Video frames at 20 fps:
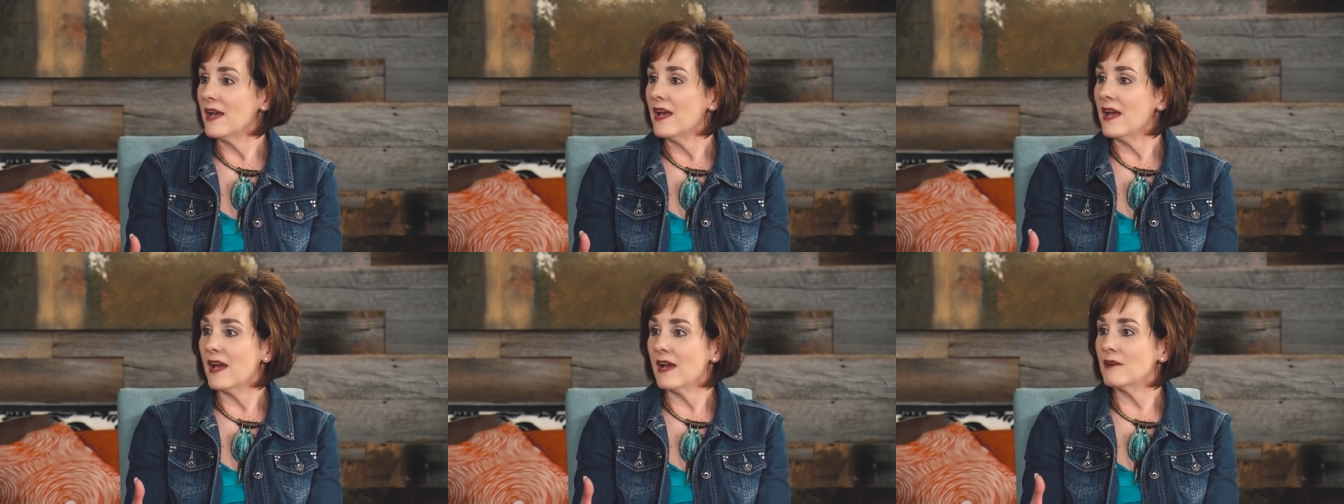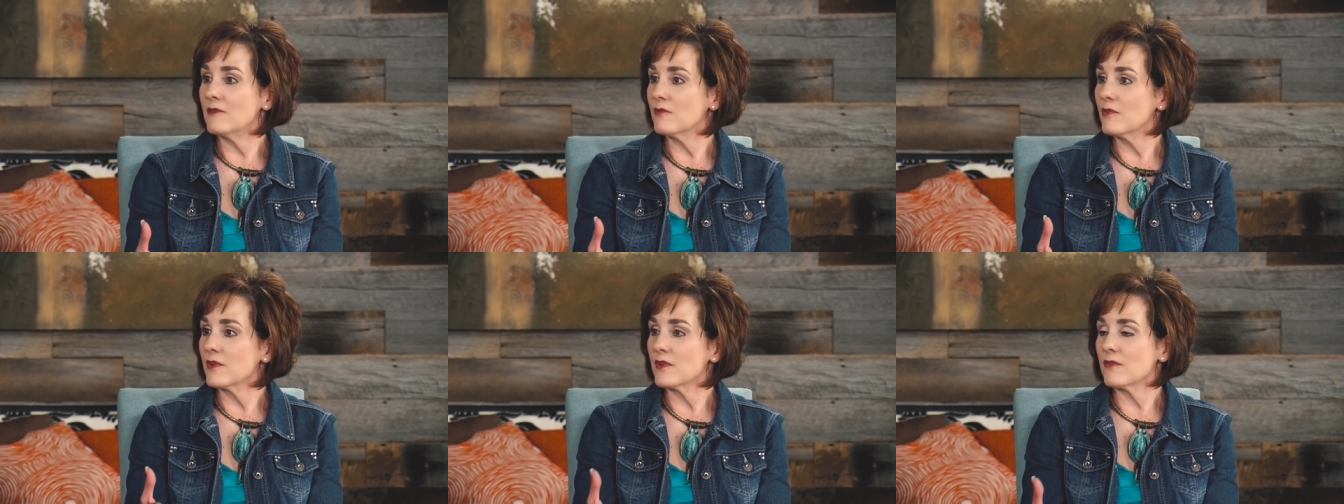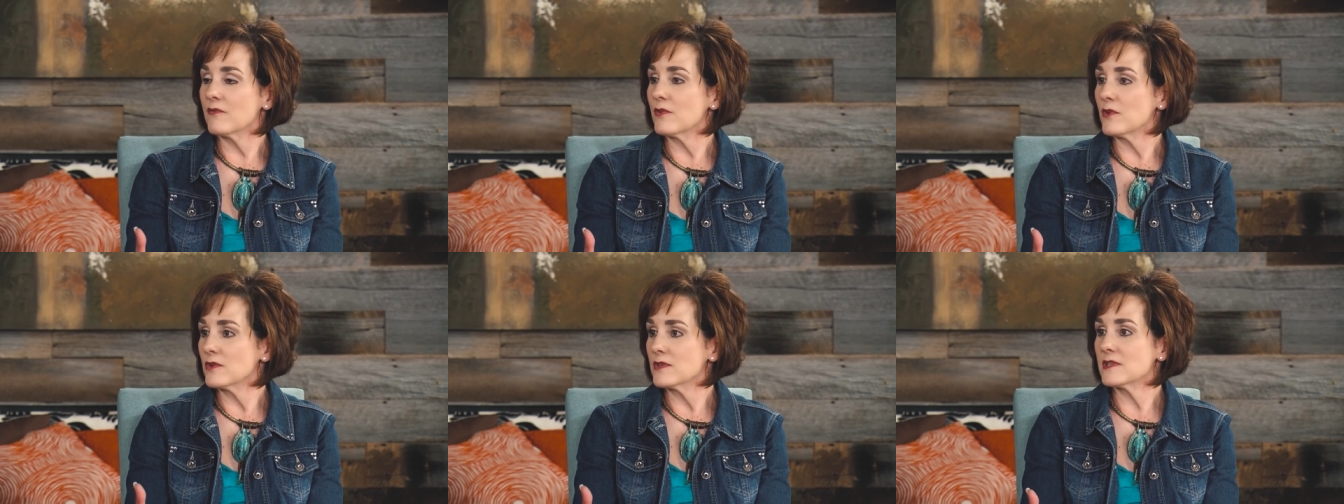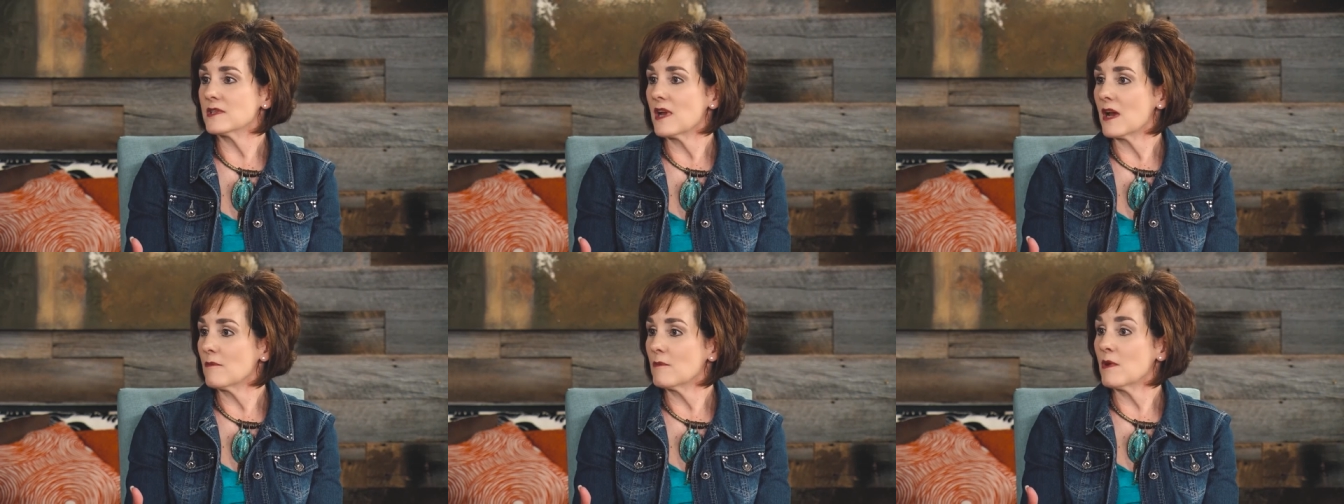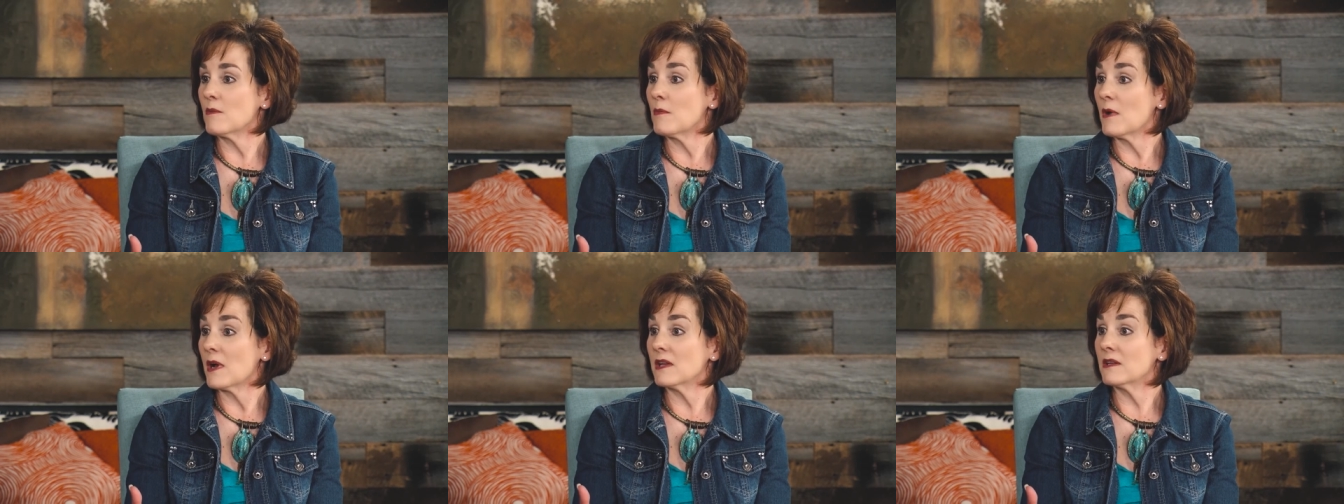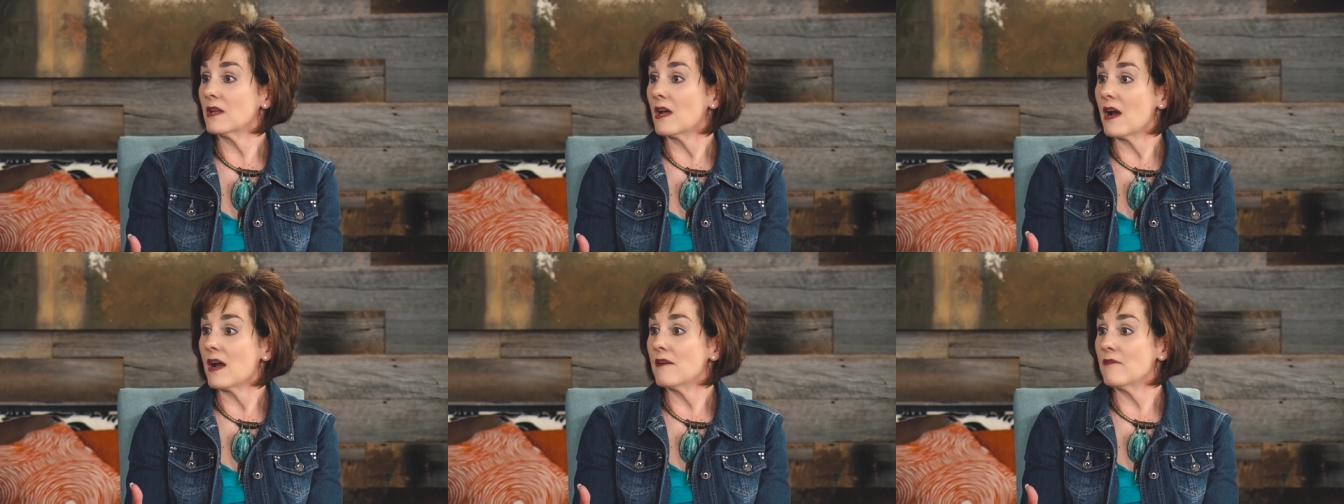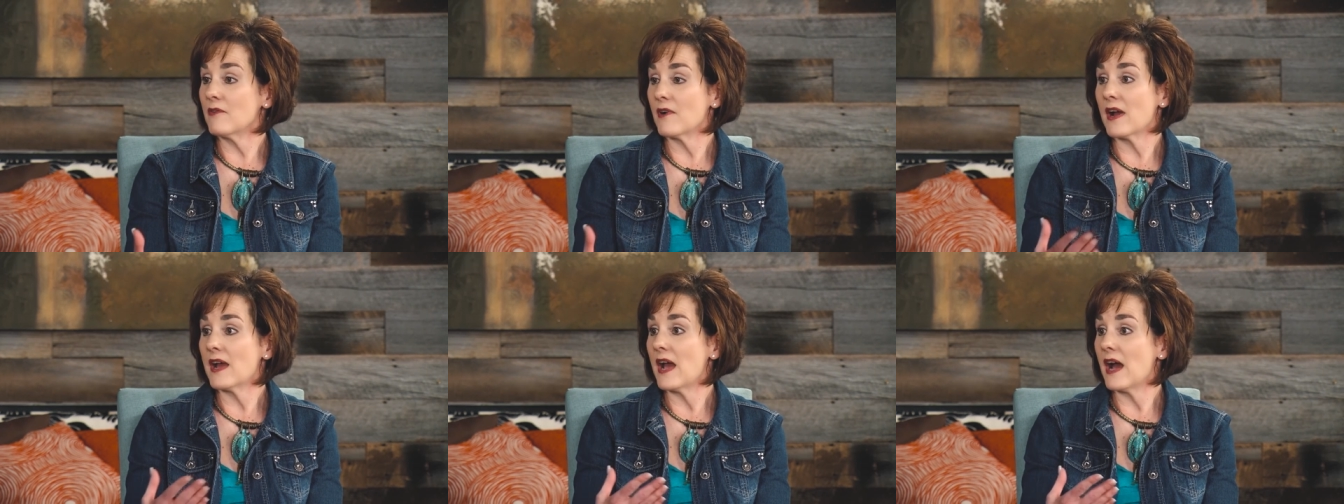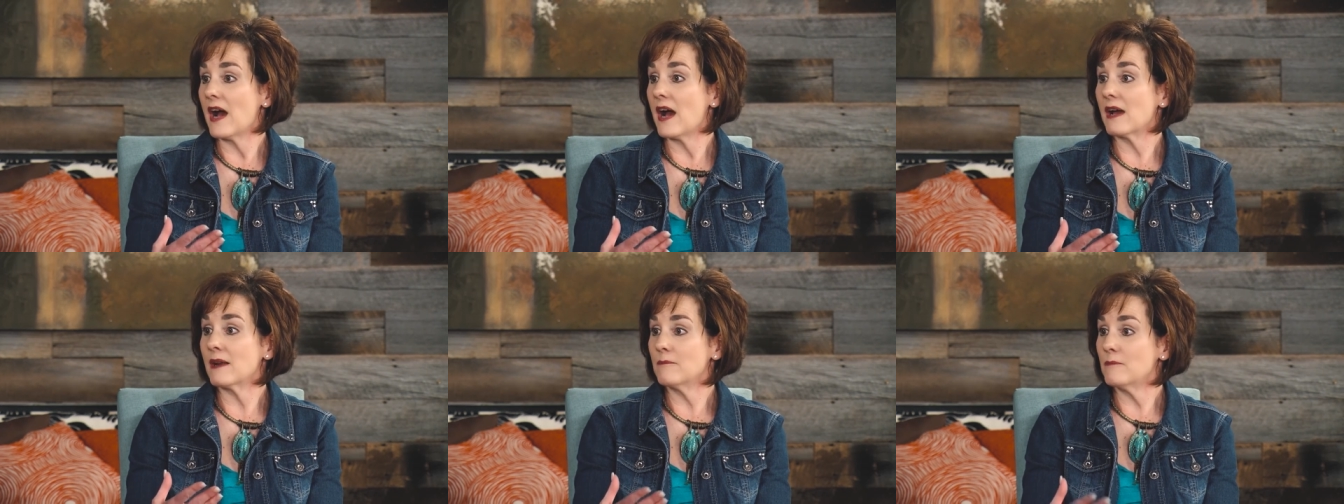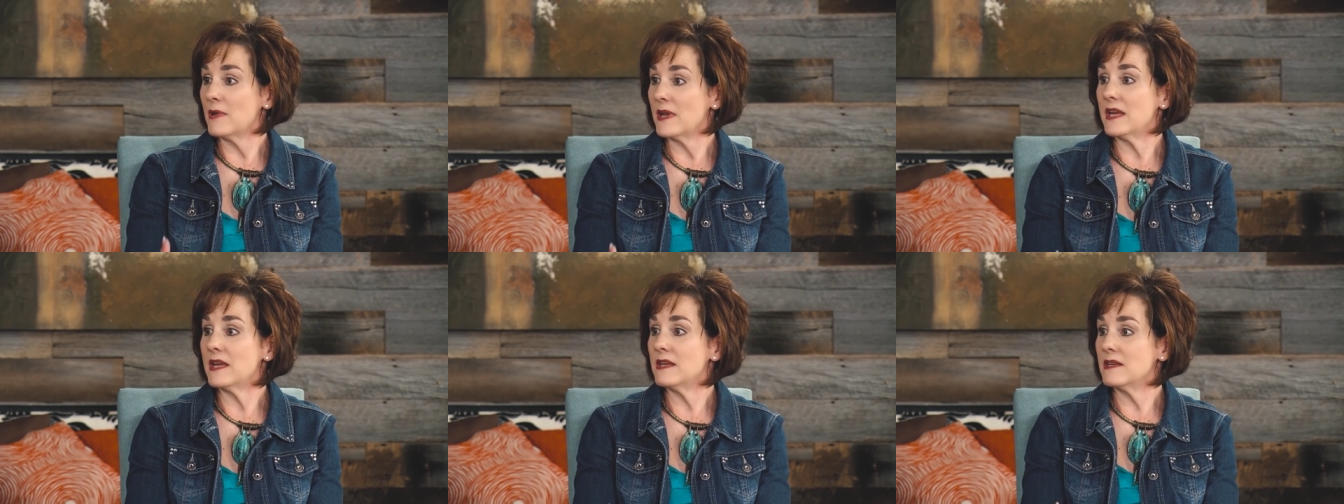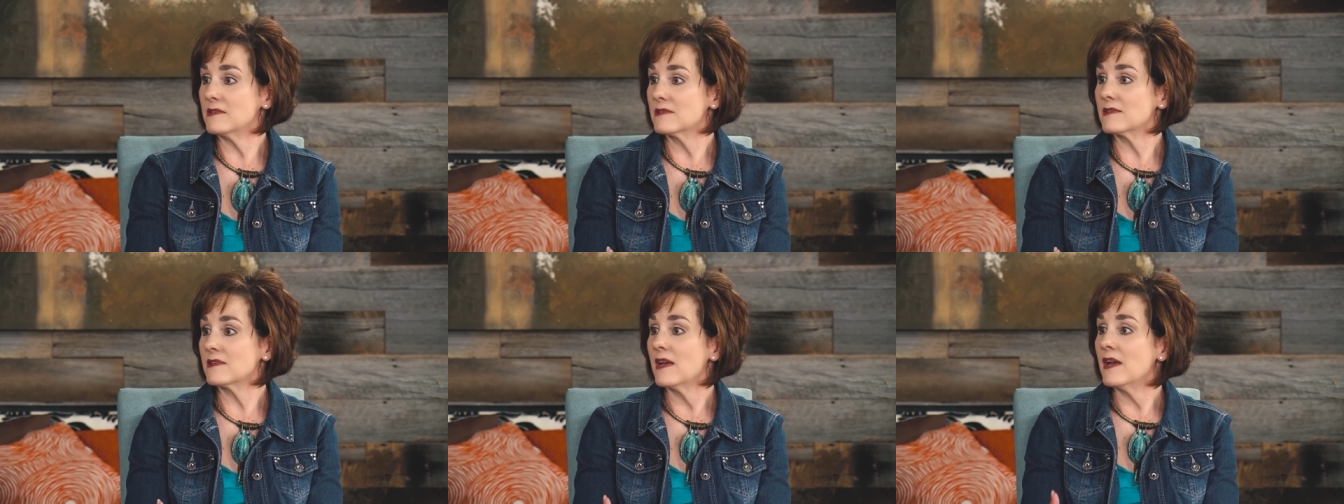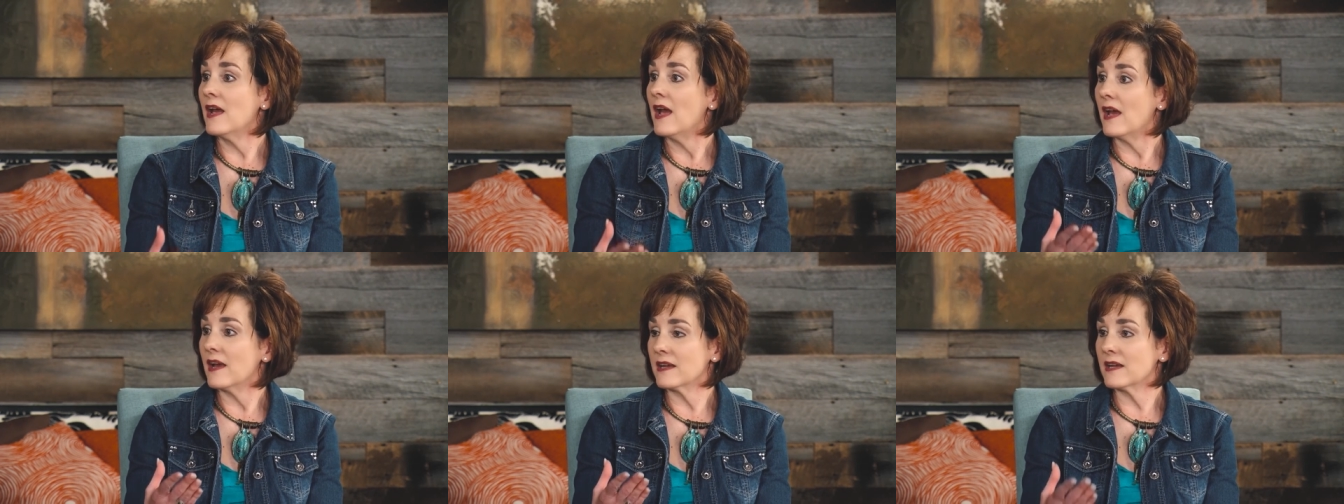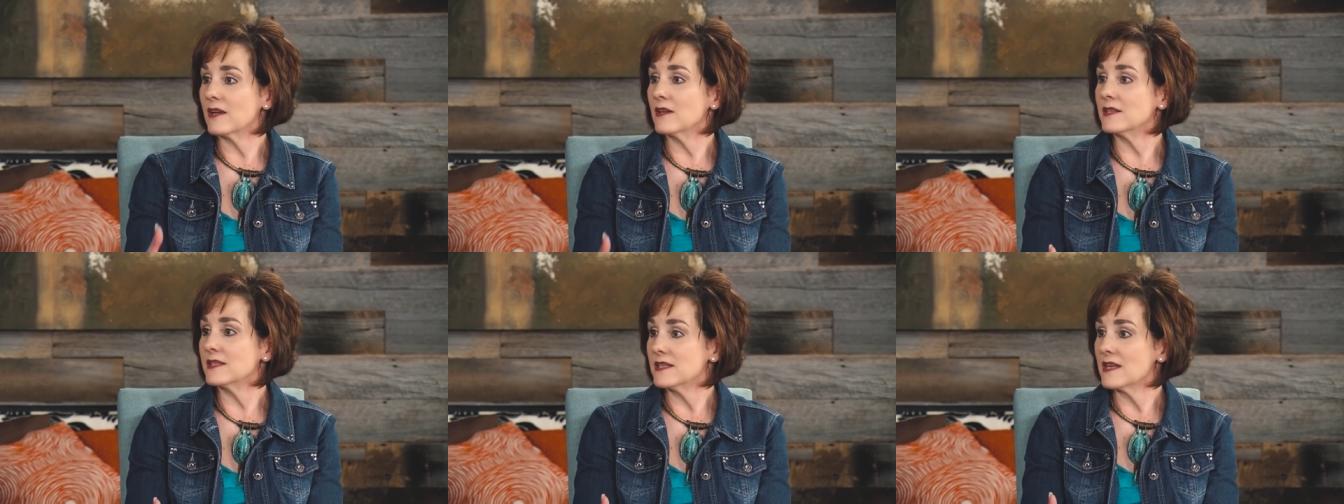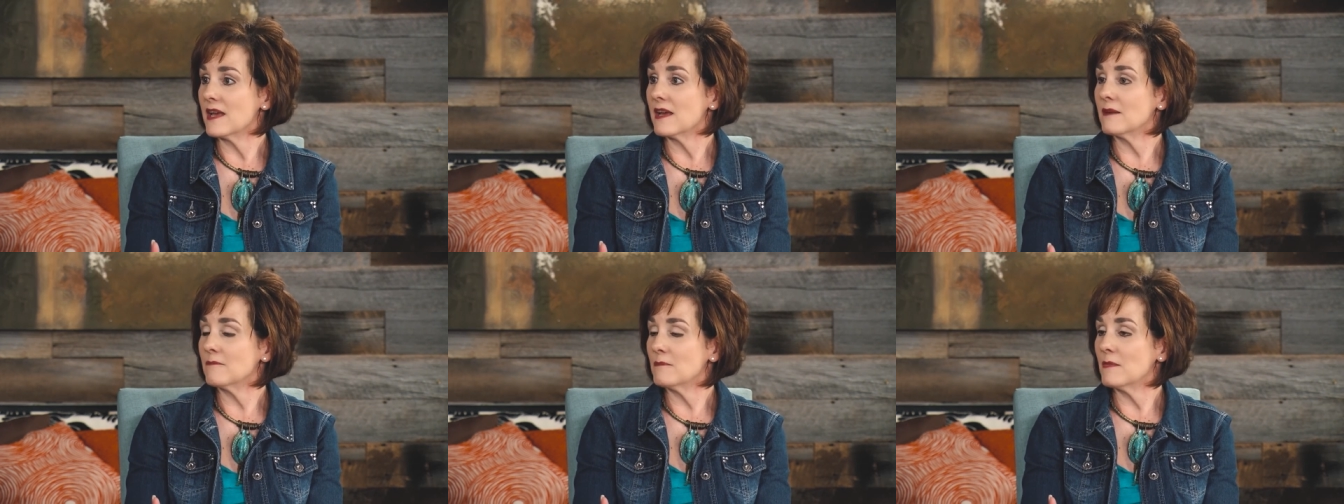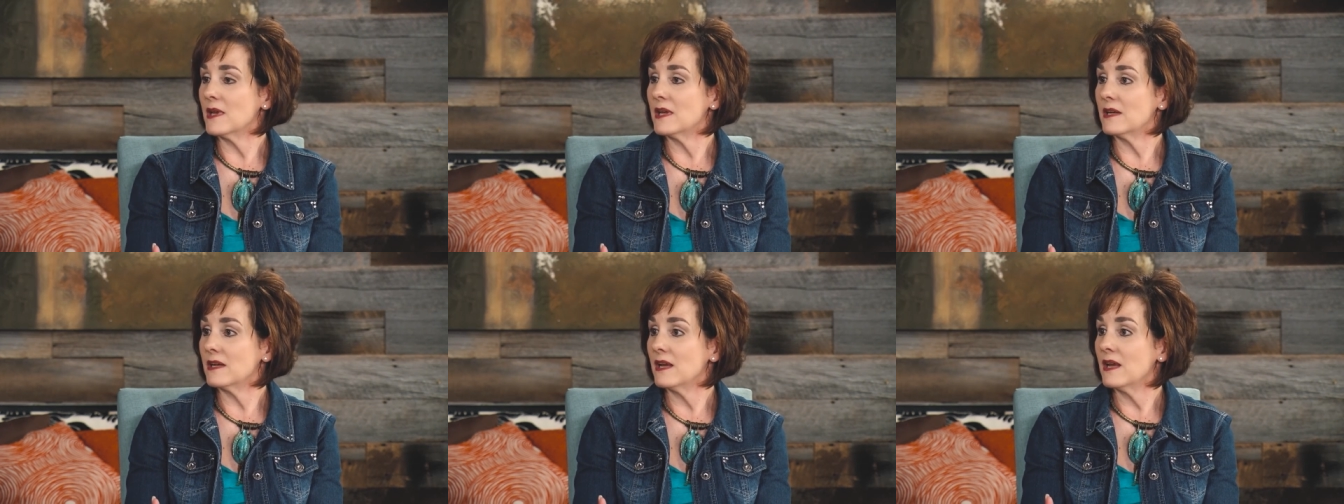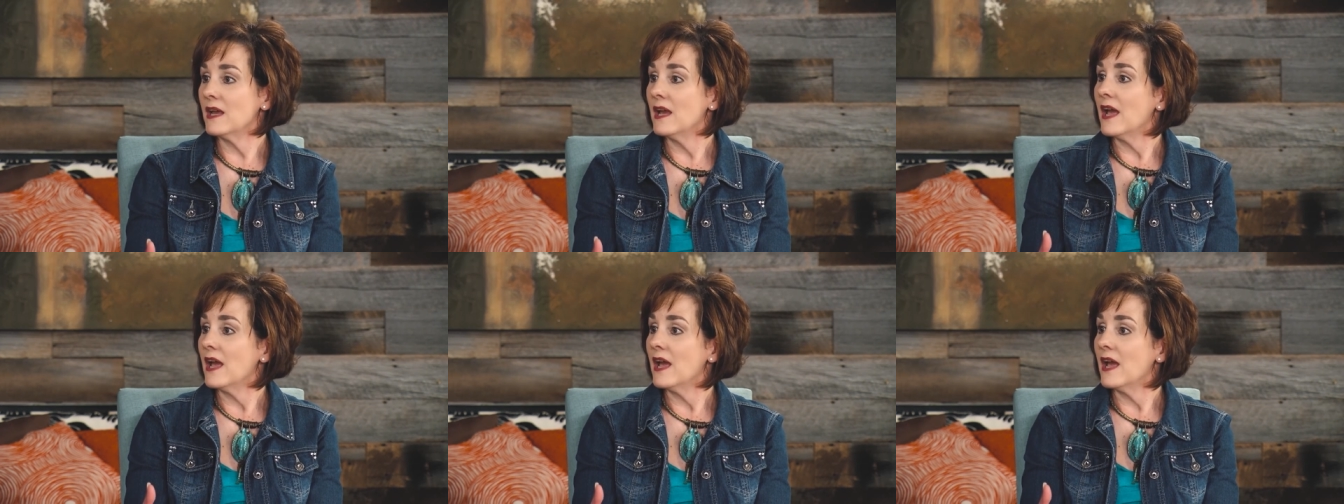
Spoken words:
and for the first time in my life, I had peace and contentment,